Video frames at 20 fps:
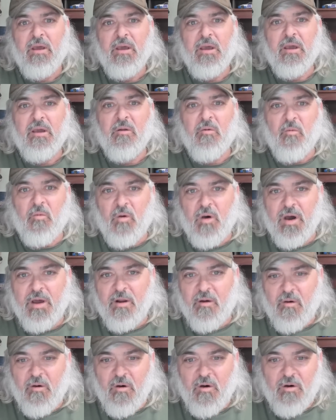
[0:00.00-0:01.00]
And what
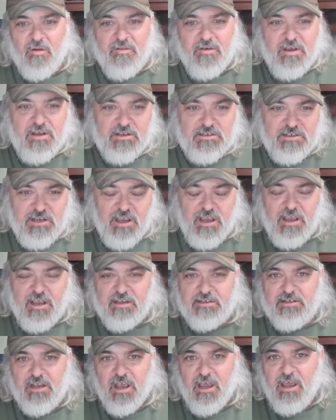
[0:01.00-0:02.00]
all this
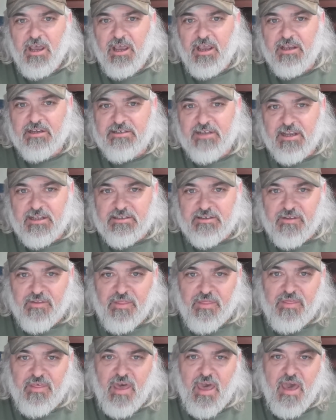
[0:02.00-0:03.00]
is, is it's
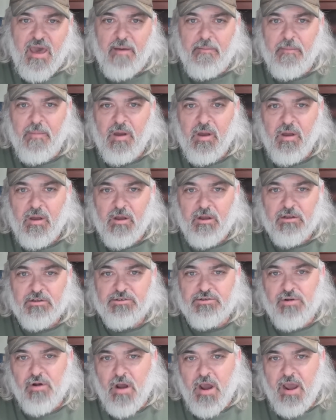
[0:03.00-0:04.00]
them
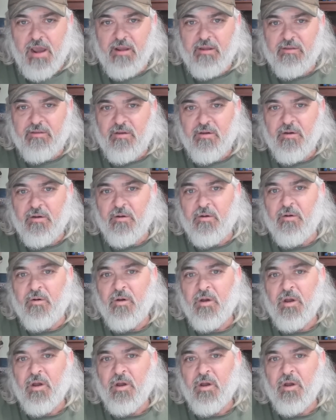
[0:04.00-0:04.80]
trying to